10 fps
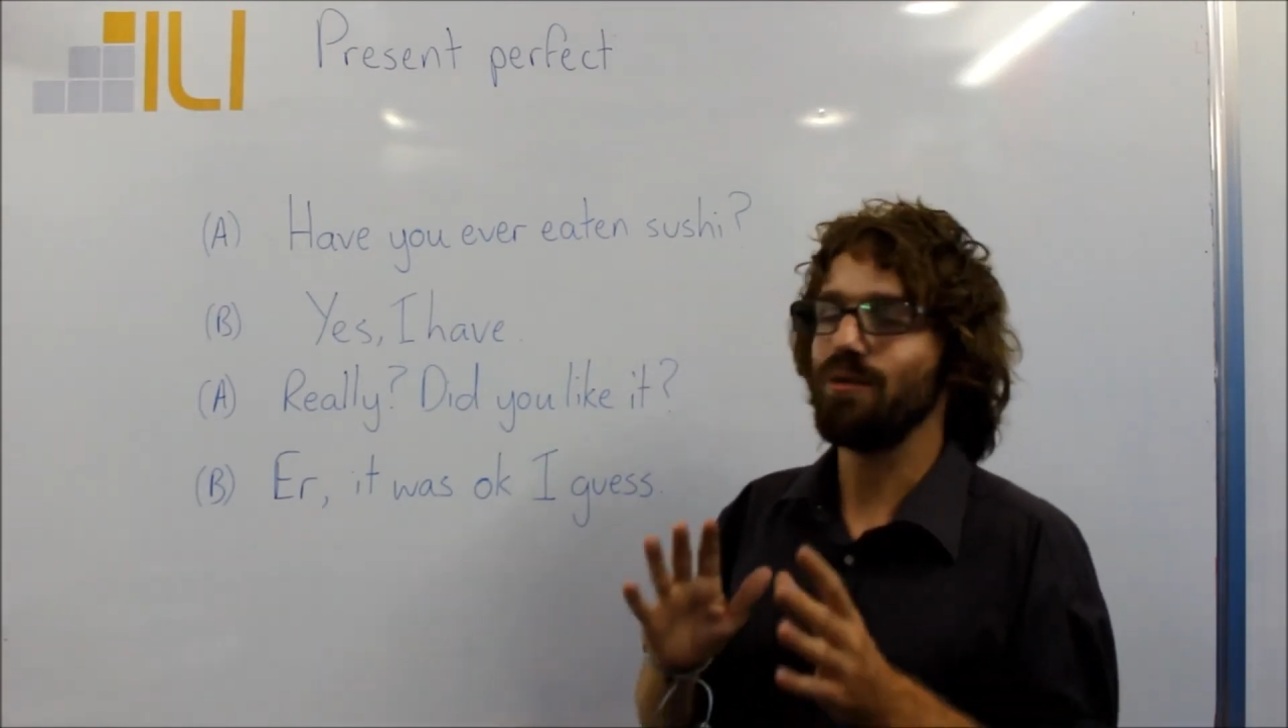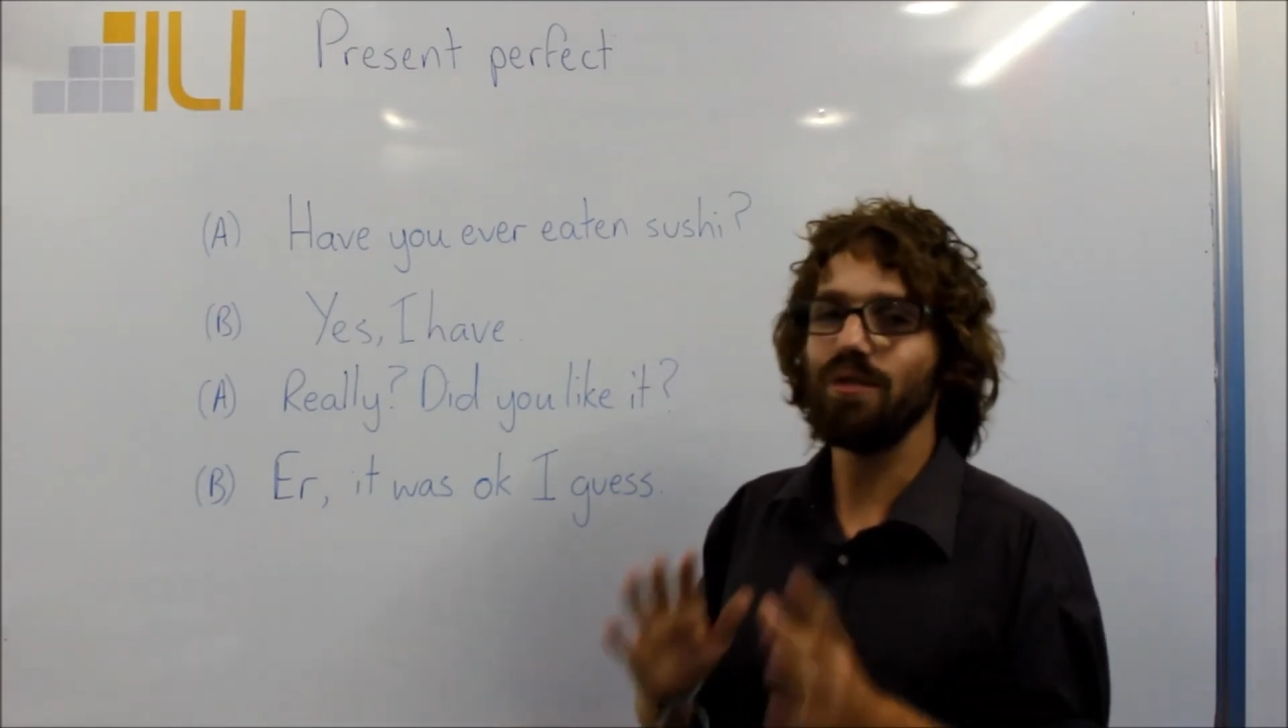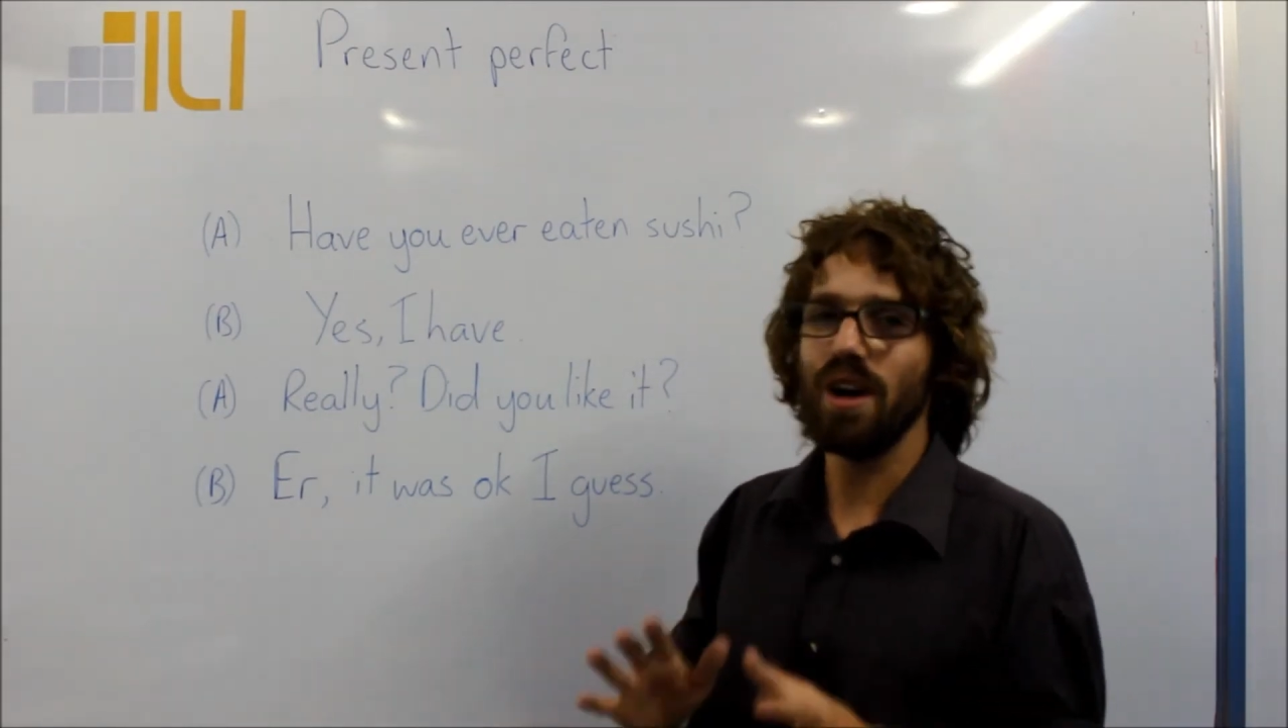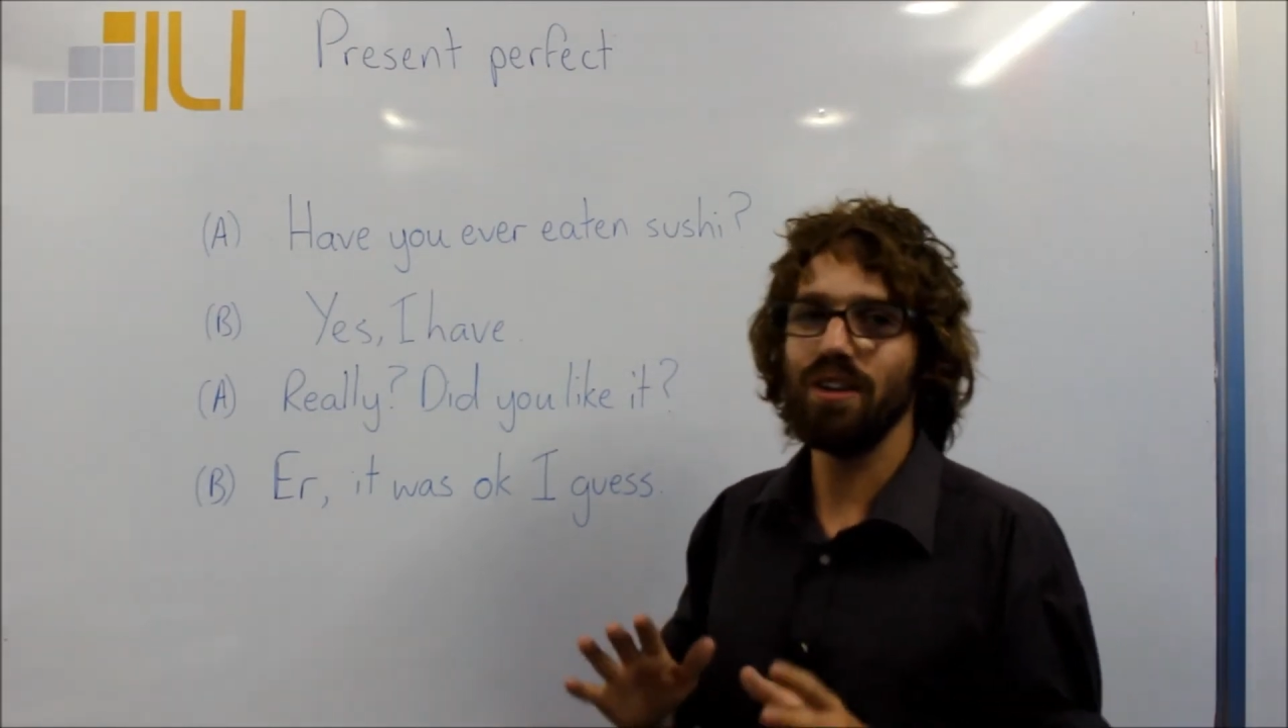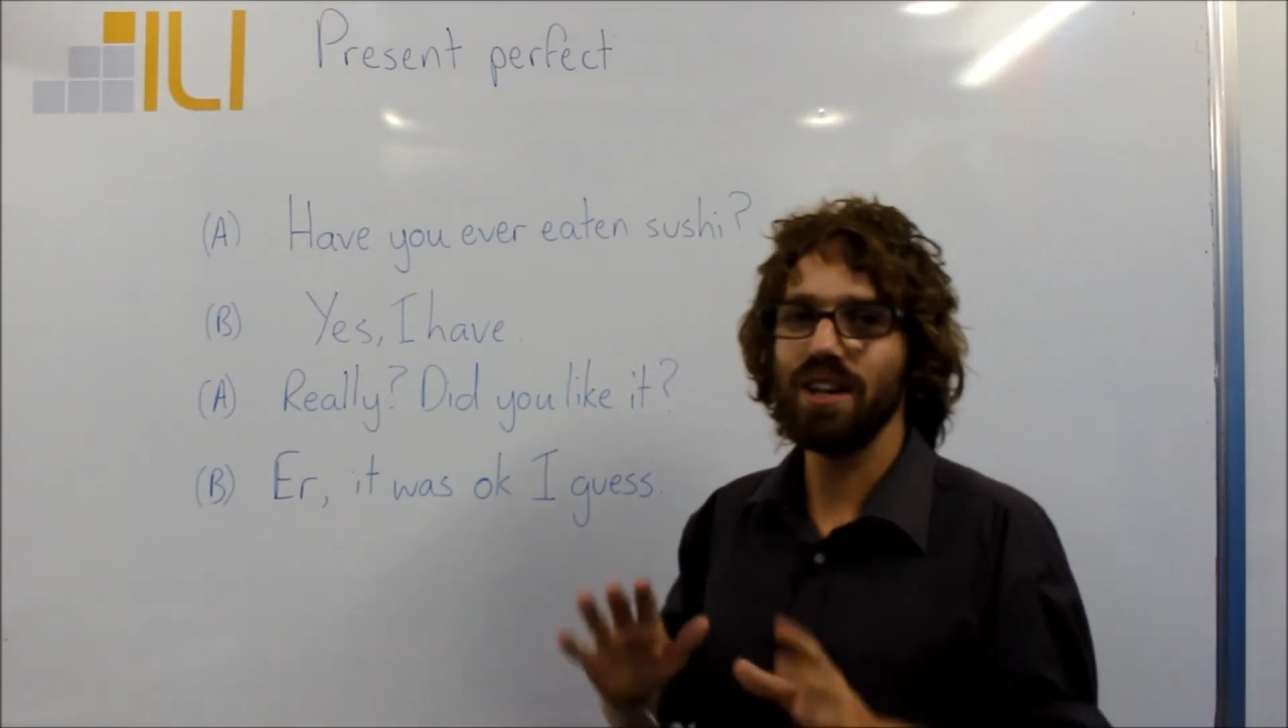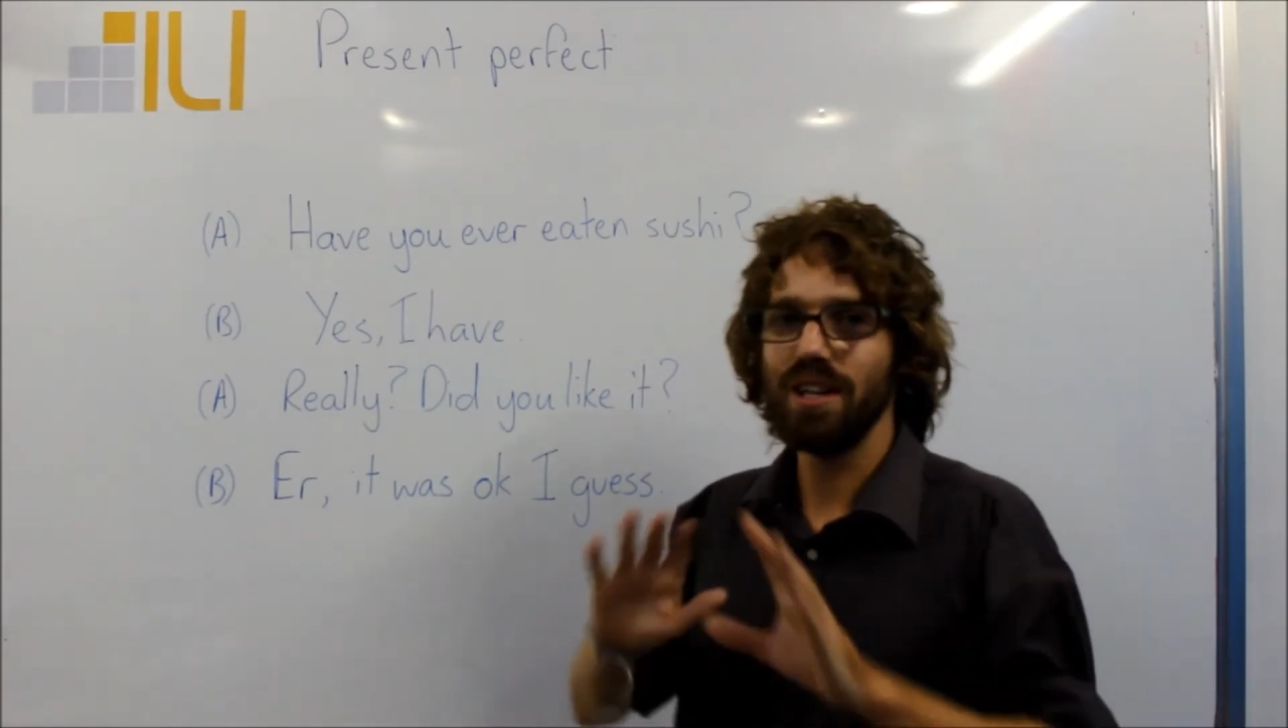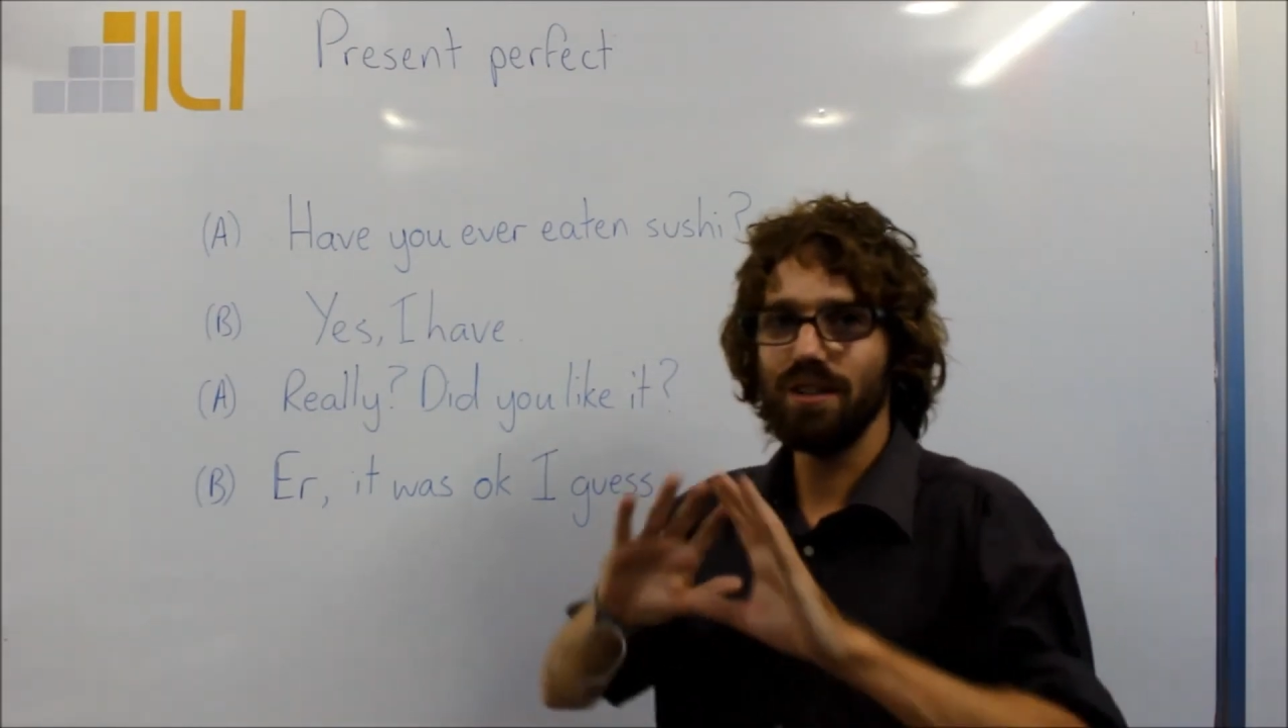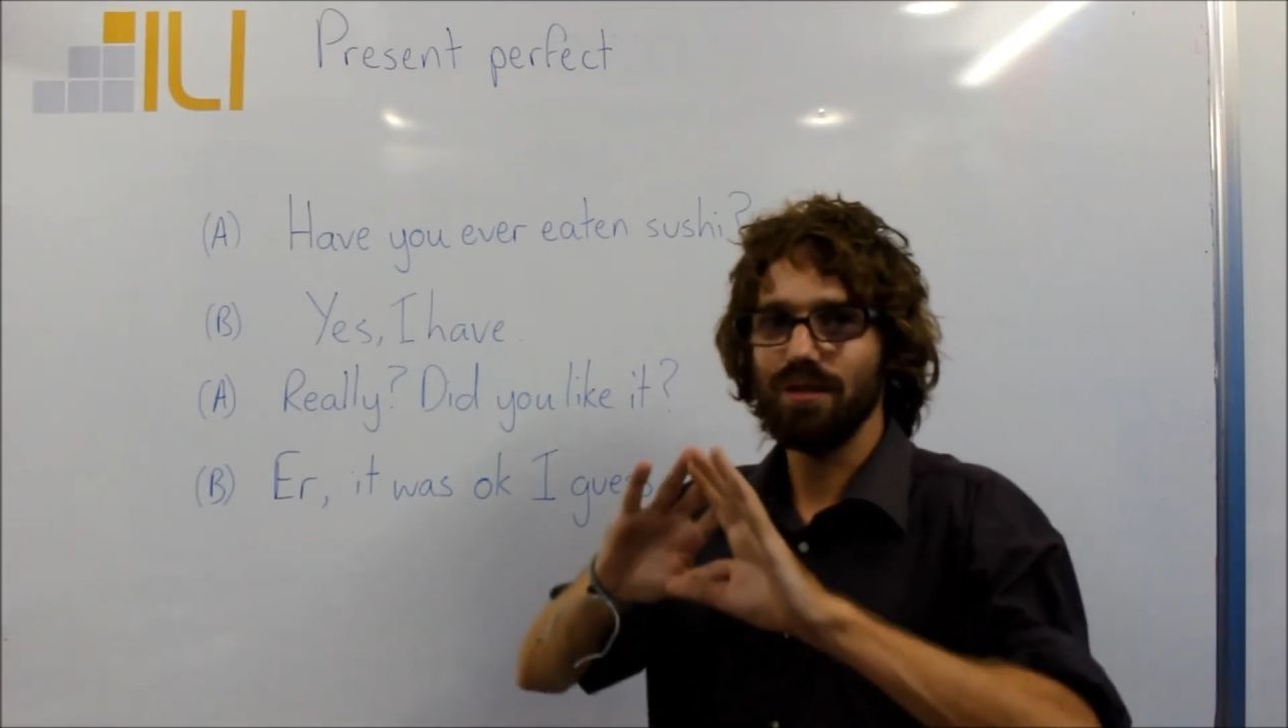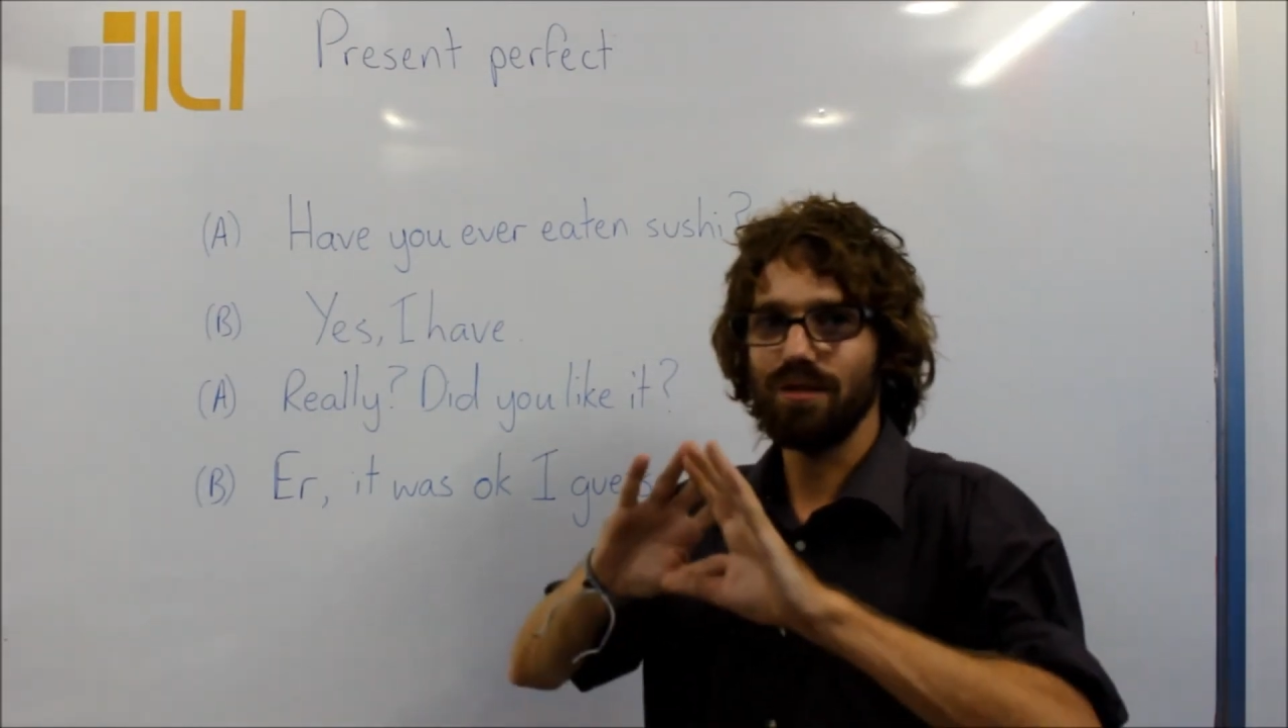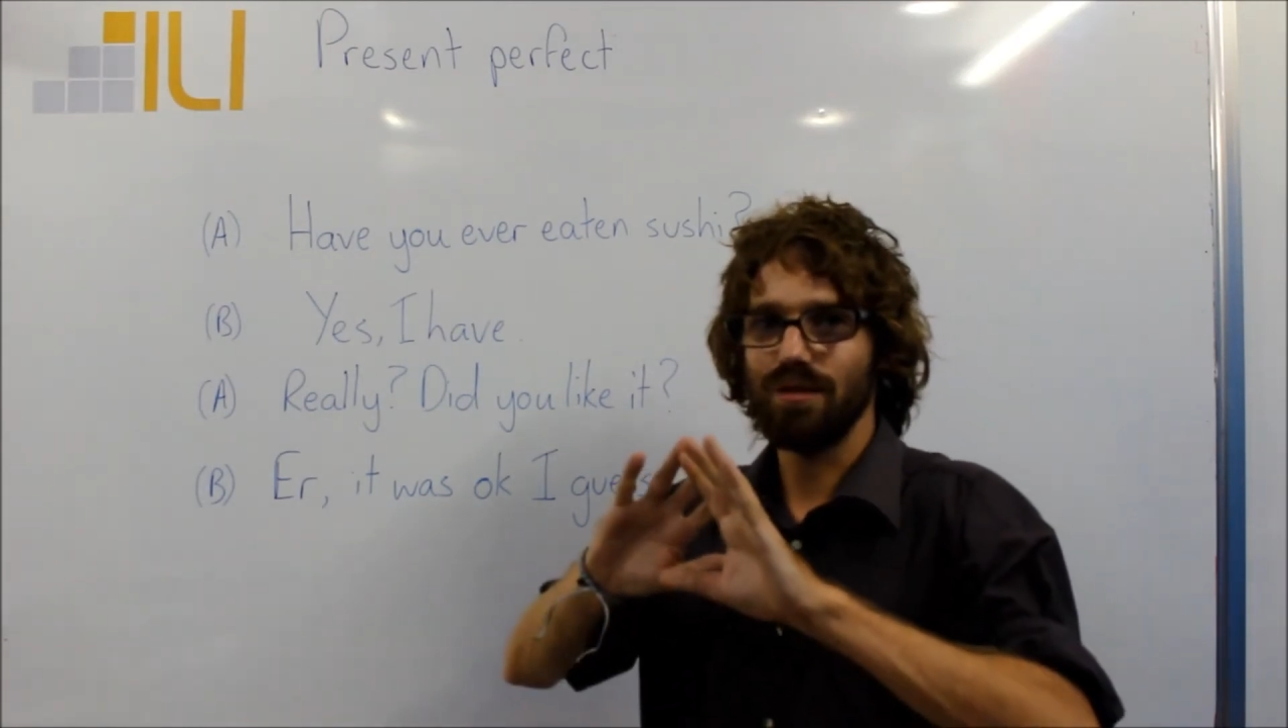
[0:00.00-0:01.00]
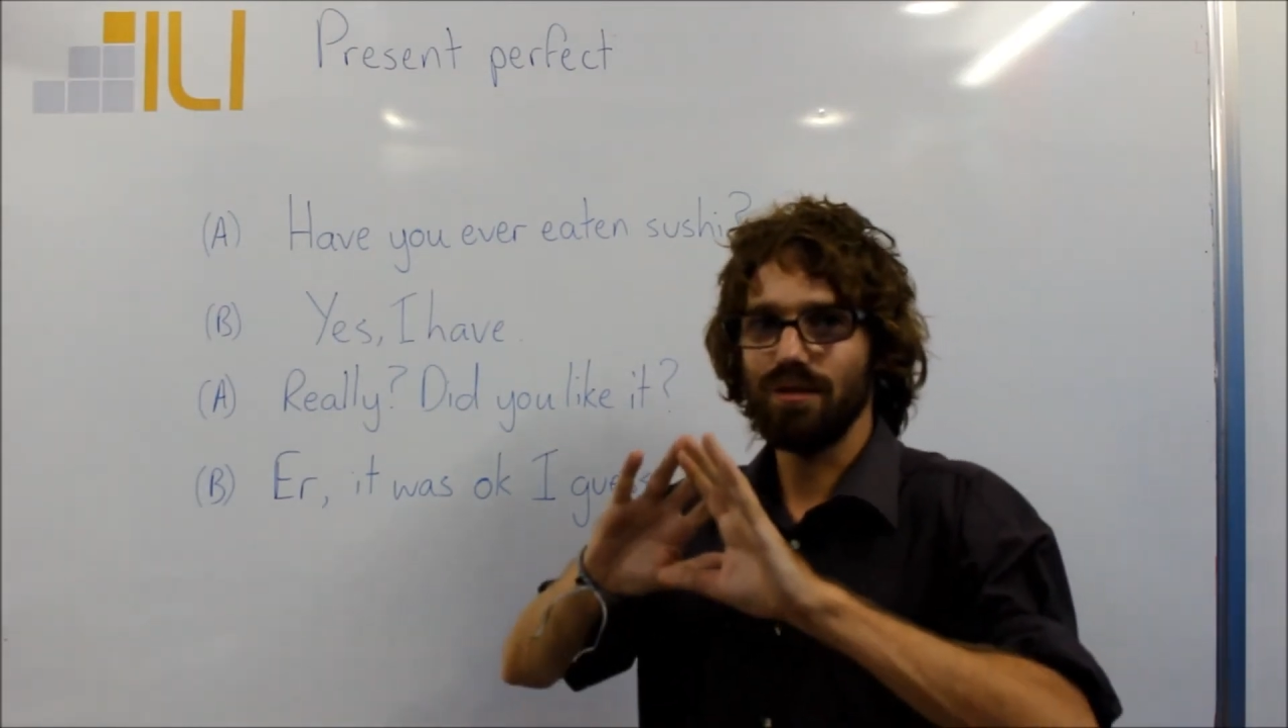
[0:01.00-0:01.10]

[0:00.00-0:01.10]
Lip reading: very